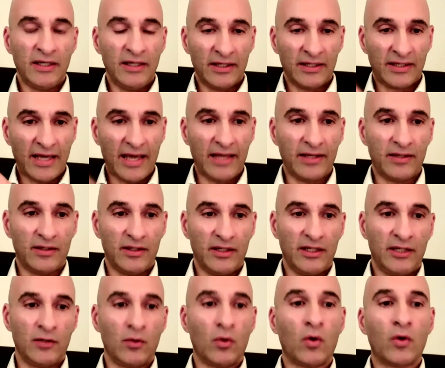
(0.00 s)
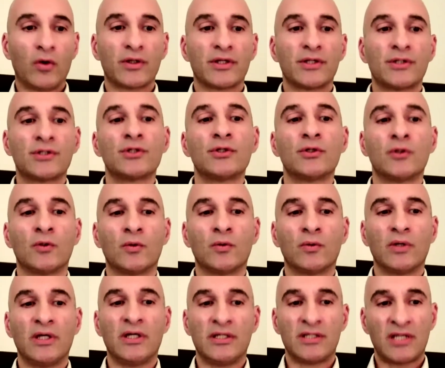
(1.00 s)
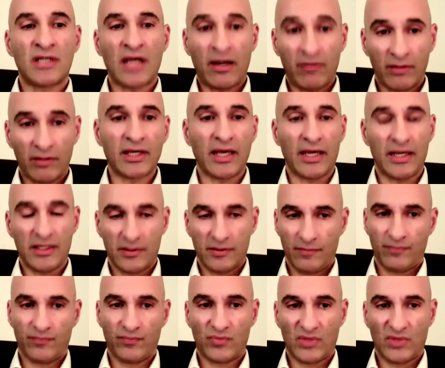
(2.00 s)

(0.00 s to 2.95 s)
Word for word: again in order to interrogate